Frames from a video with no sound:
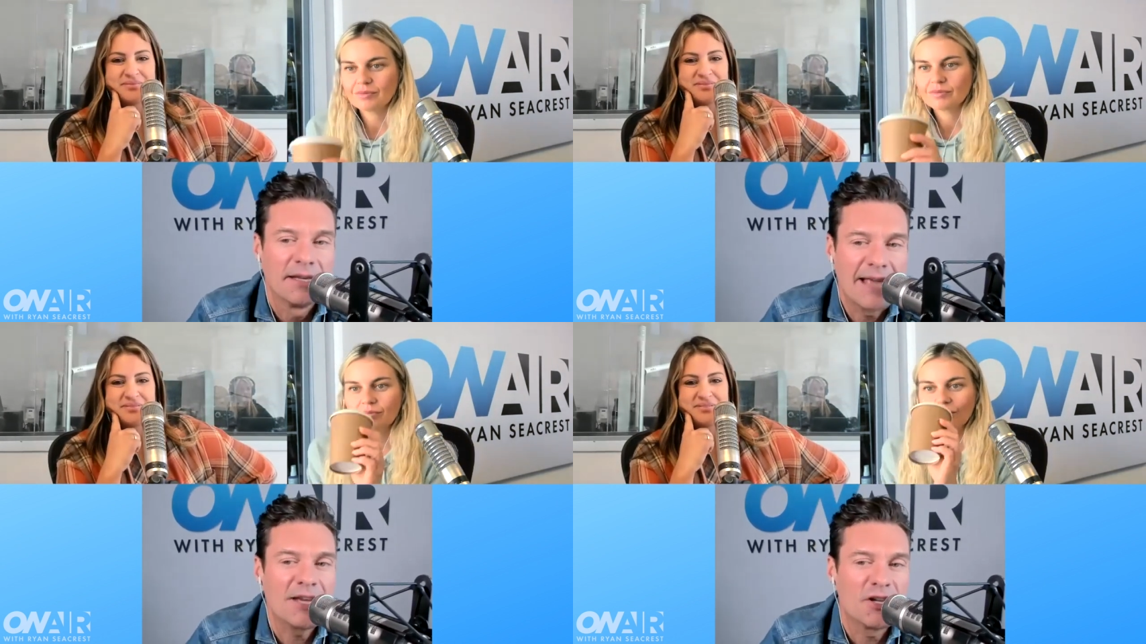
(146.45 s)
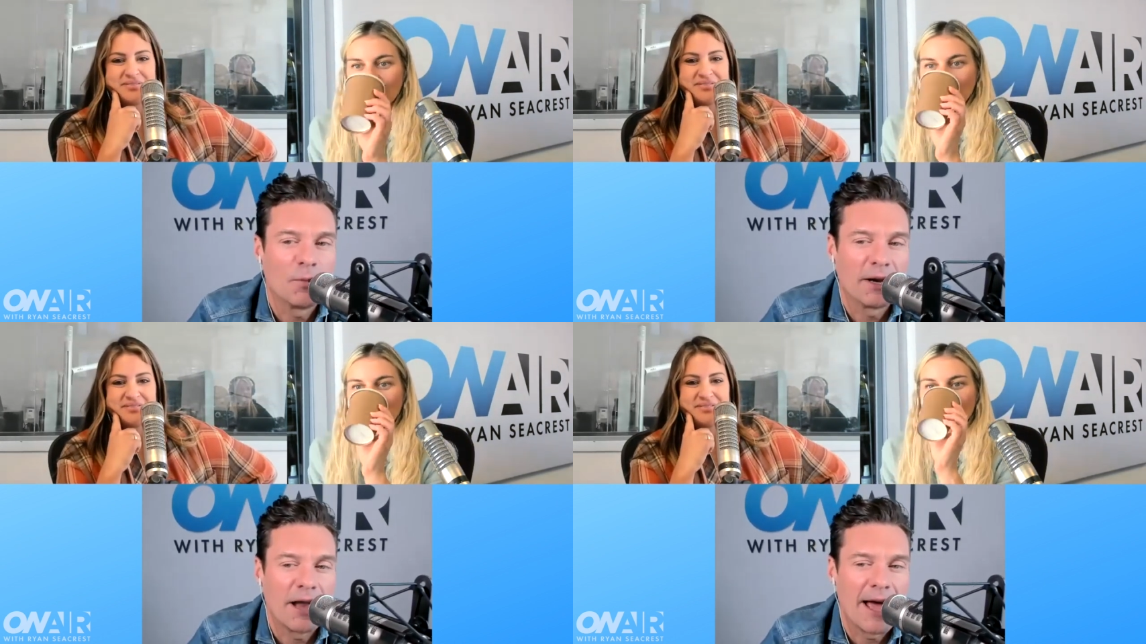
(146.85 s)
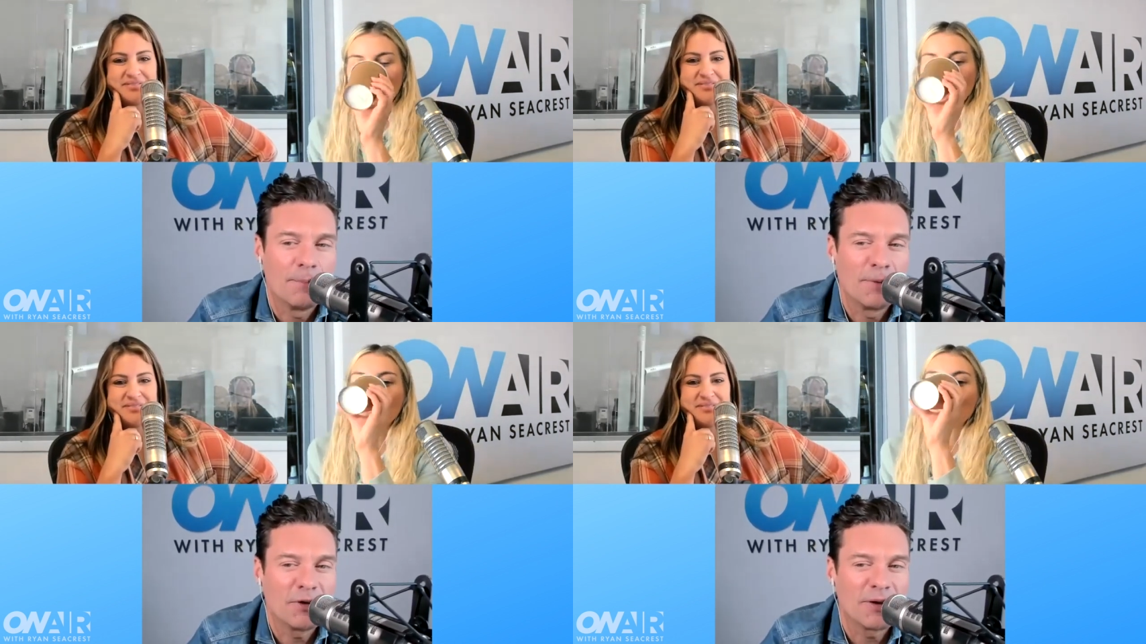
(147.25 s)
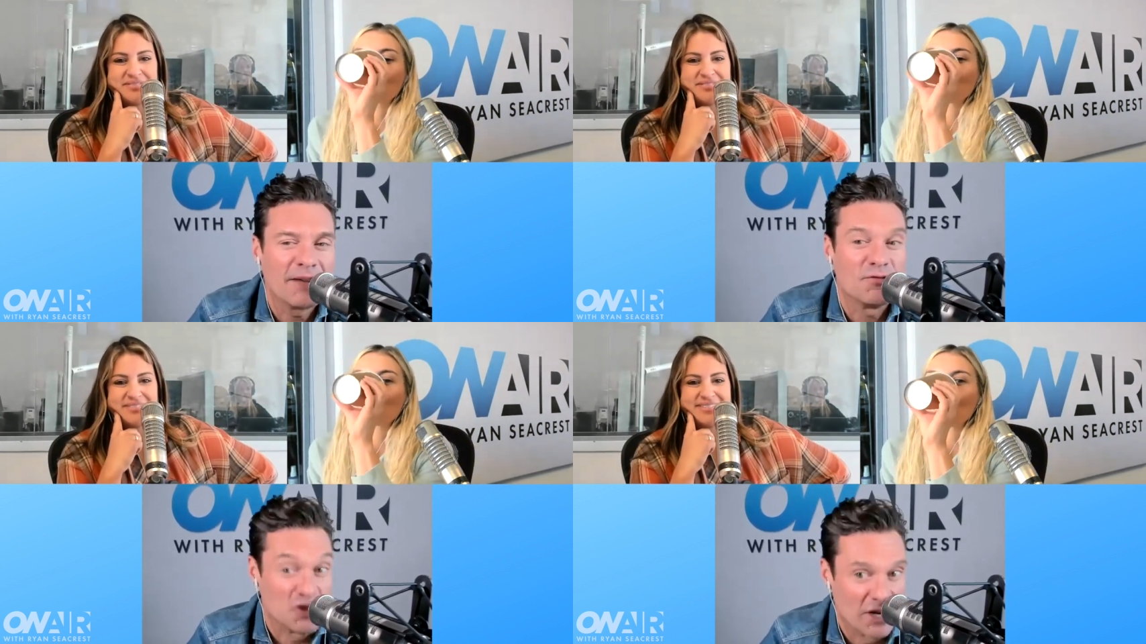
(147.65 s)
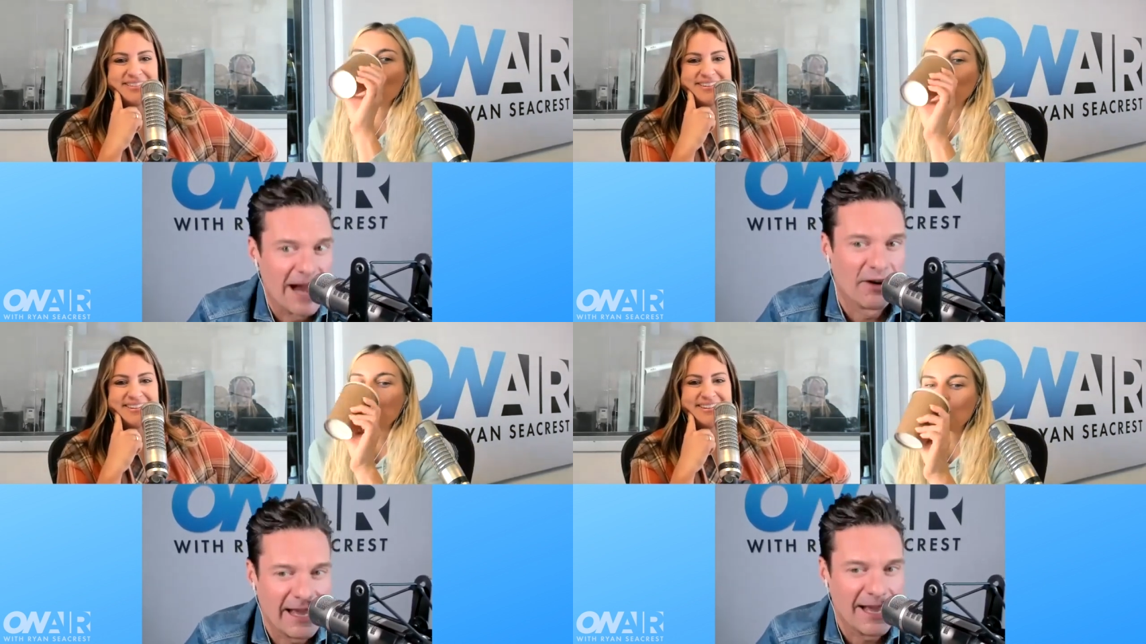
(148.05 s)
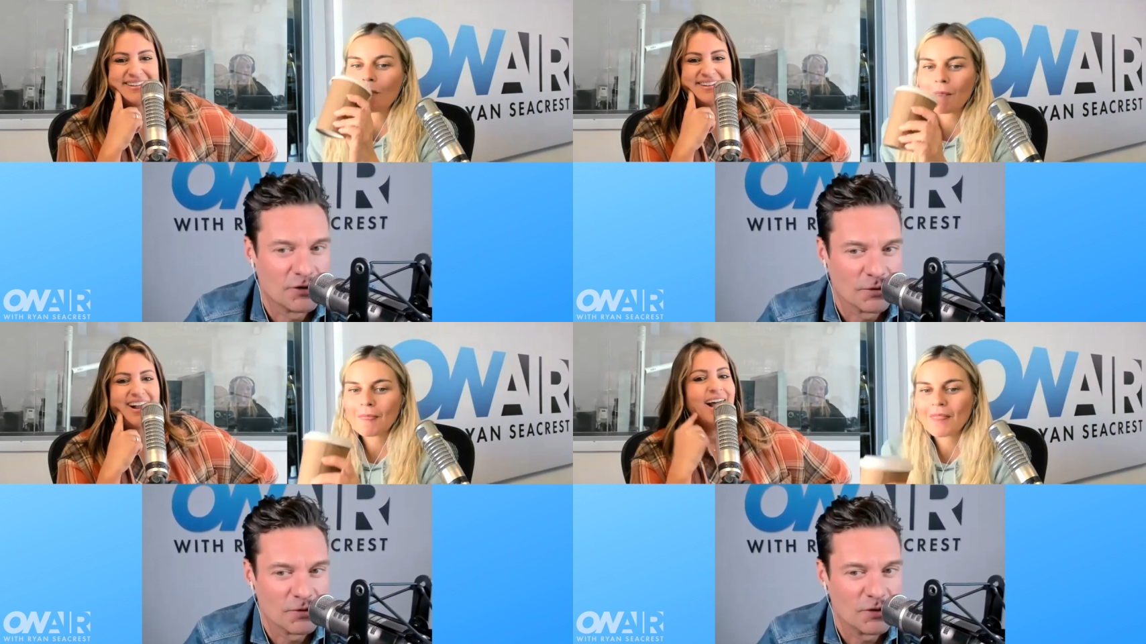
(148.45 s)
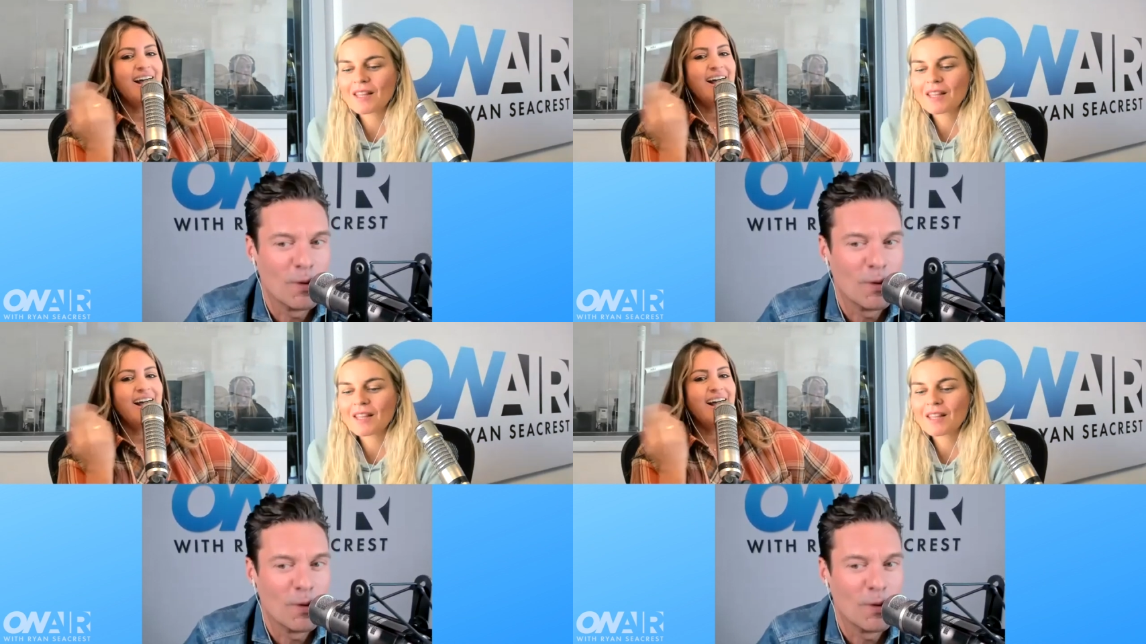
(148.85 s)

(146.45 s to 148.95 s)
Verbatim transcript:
Speaker 1: yeah, you don't want to lie, but you can give generic answers.